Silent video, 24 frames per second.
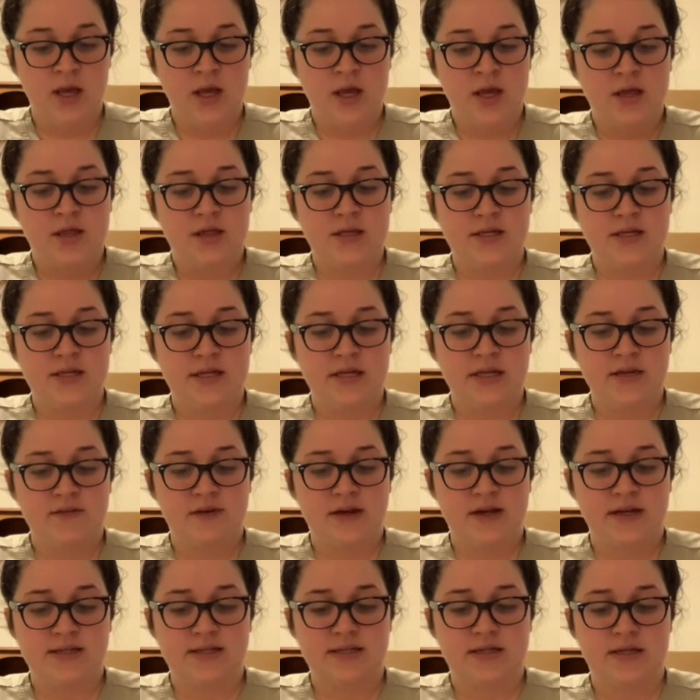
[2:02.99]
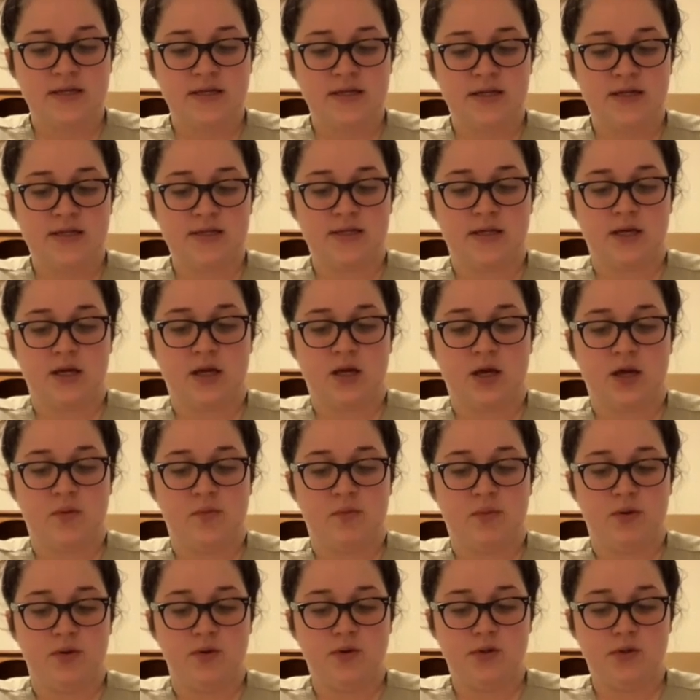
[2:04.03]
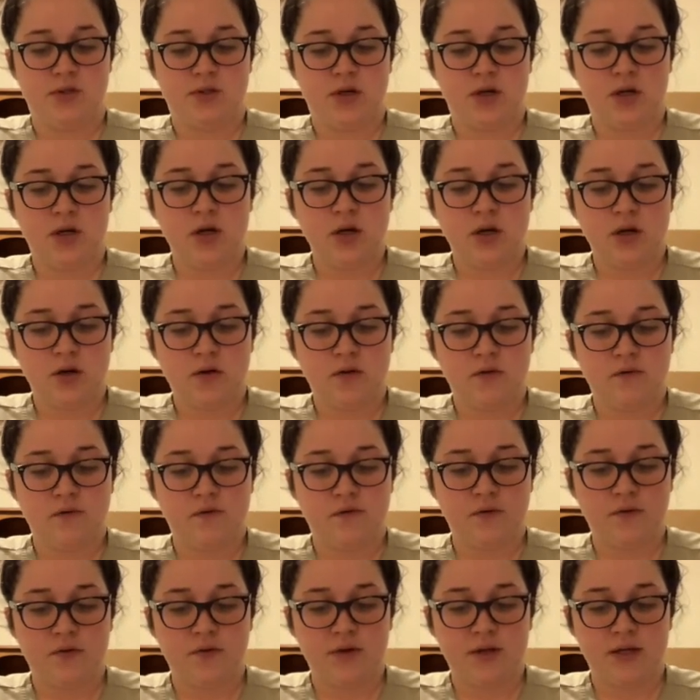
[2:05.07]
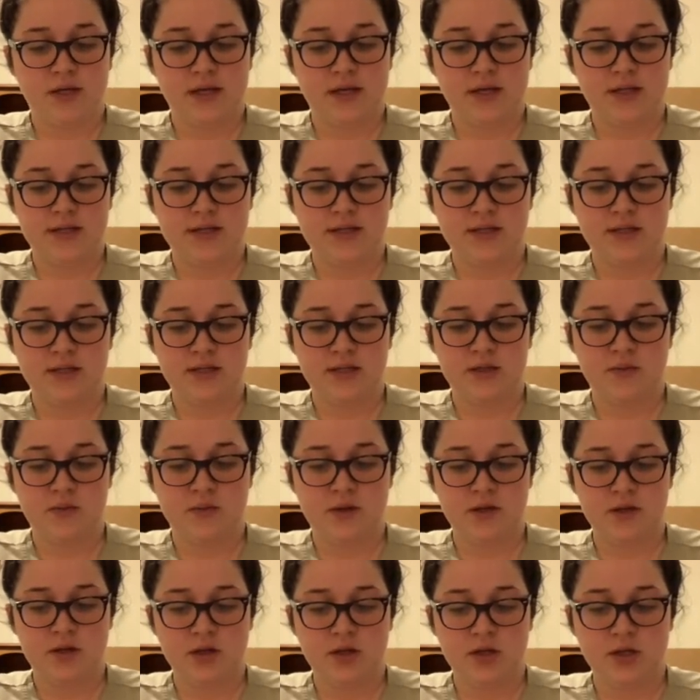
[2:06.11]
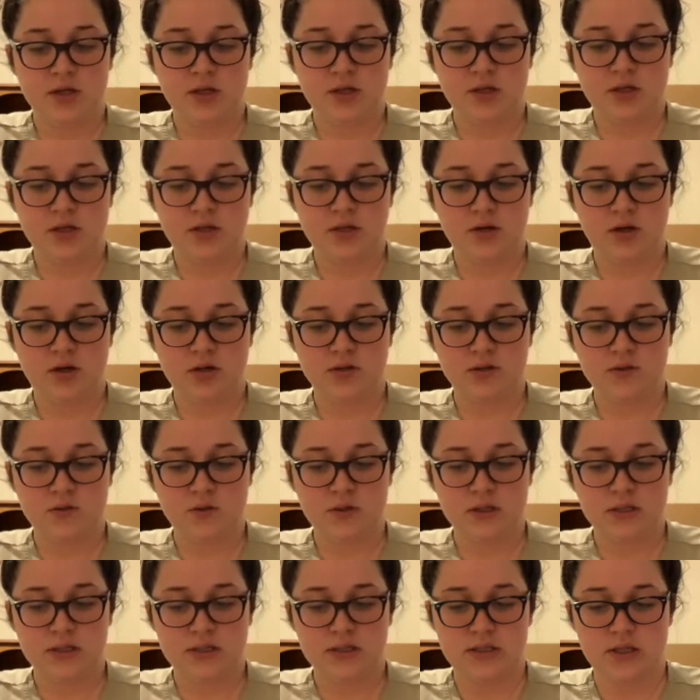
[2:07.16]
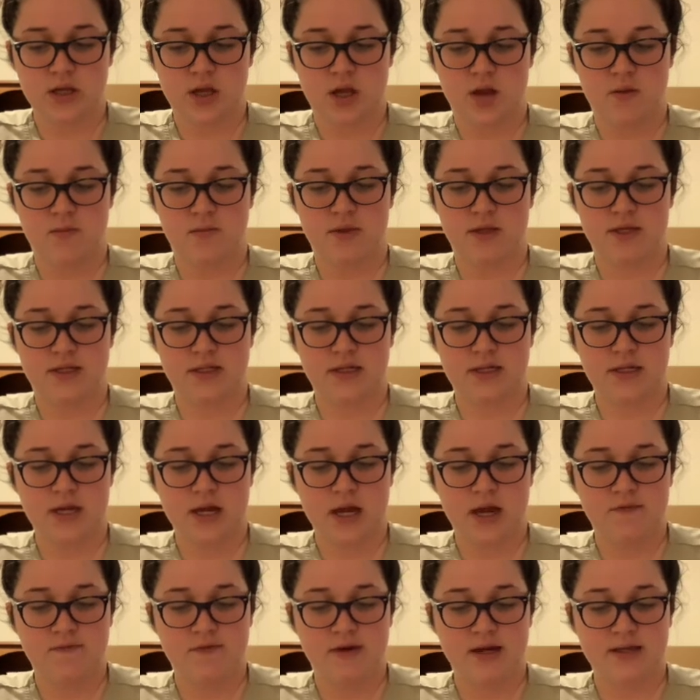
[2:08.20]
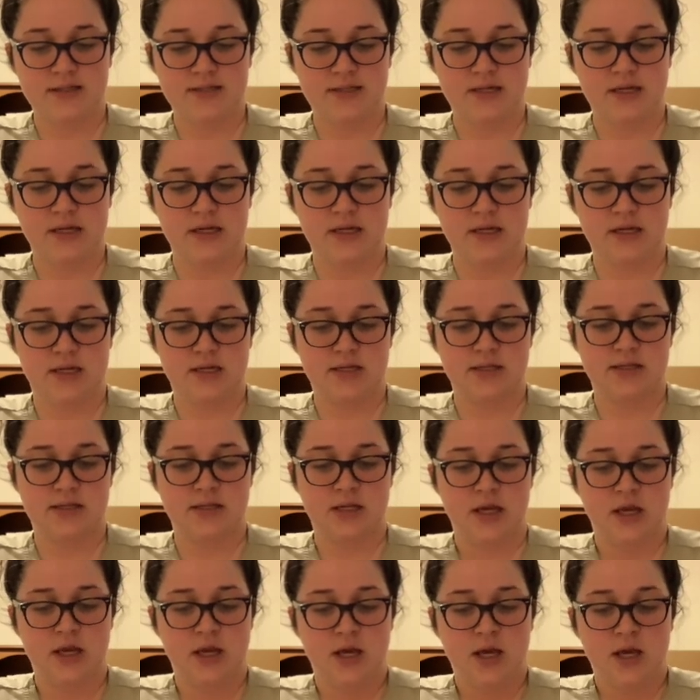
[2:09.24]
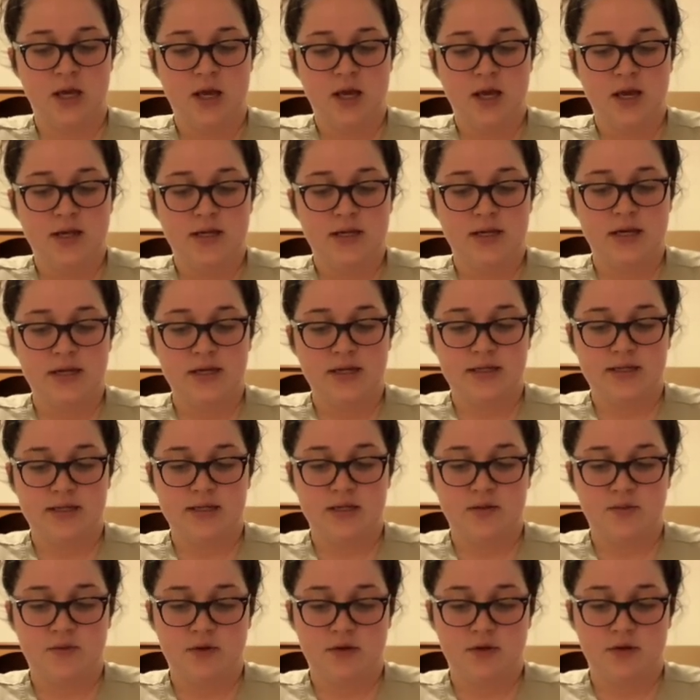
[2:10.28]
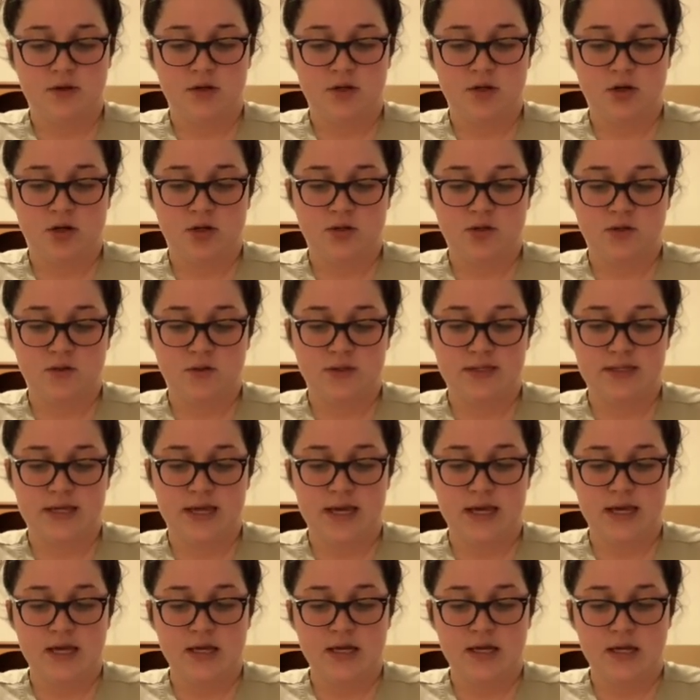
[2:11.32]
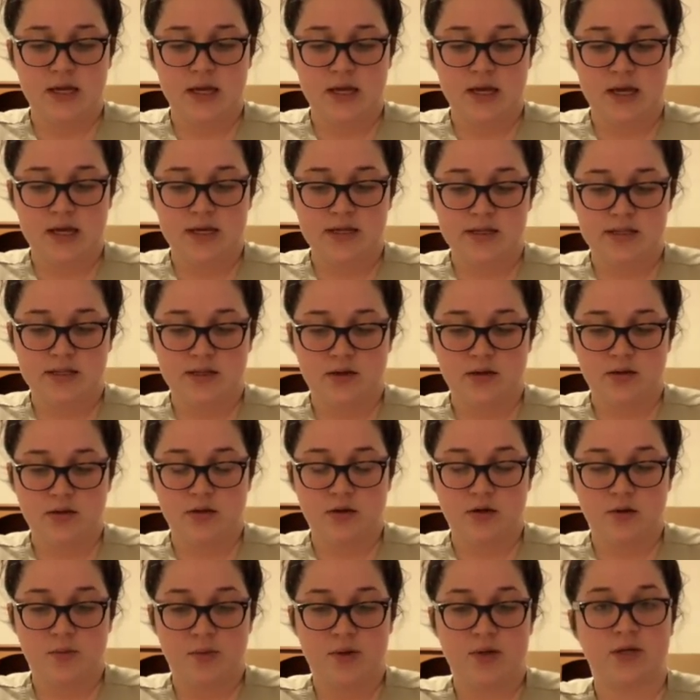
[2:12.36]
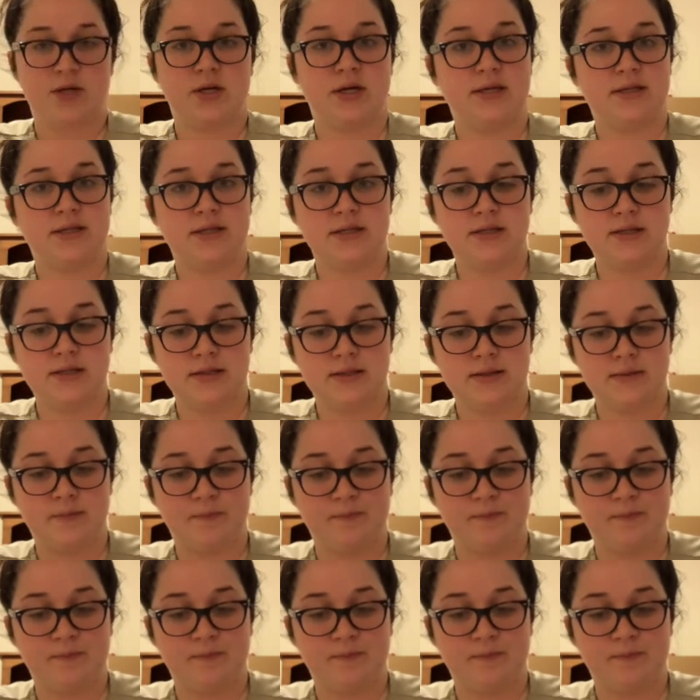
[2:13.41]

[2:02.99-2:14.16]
The TD vaccine is like a booster for the tetanus and diphtheria toxoids. The Tdap vaccine is tetanus, diphtheria toxoids, and acellular pertussis.